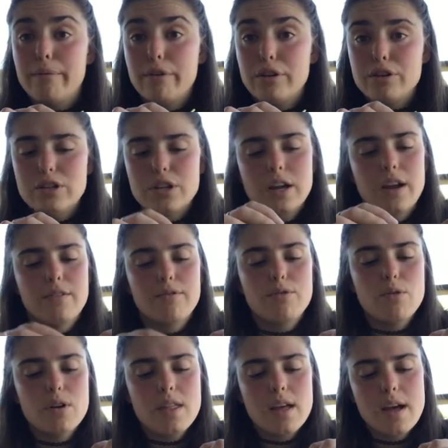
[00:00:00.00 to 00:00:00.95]
finishing it
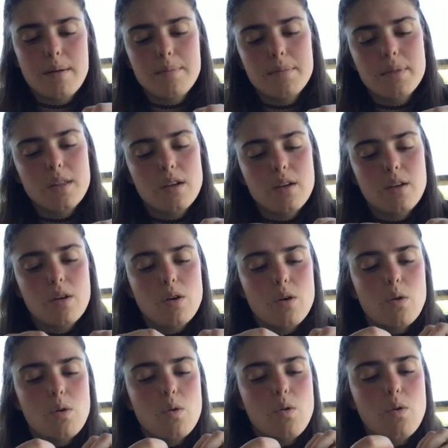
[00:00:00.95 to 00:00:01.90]
for them,
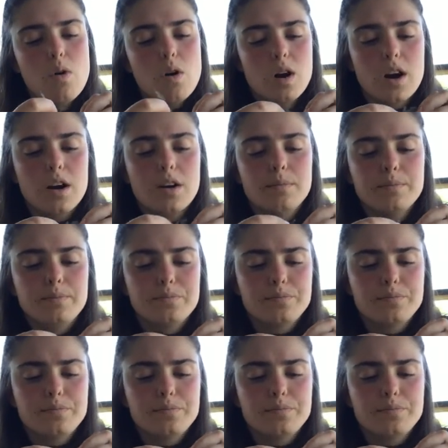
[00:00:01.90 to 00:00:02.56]
or